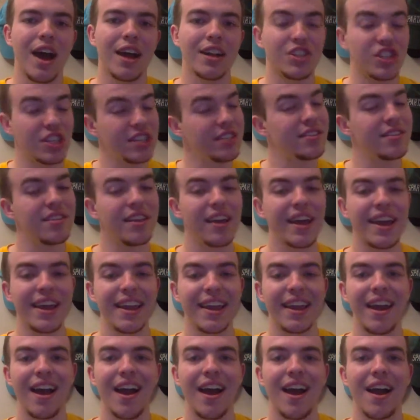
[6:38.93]
just
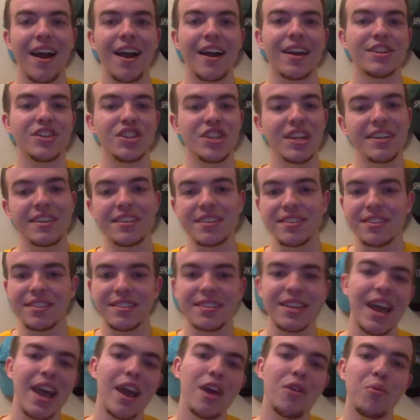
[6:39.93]
like Jesus
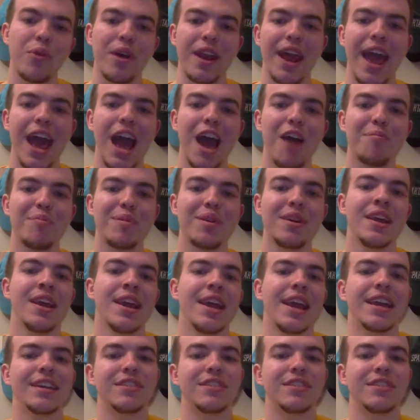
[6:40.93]
said would happen.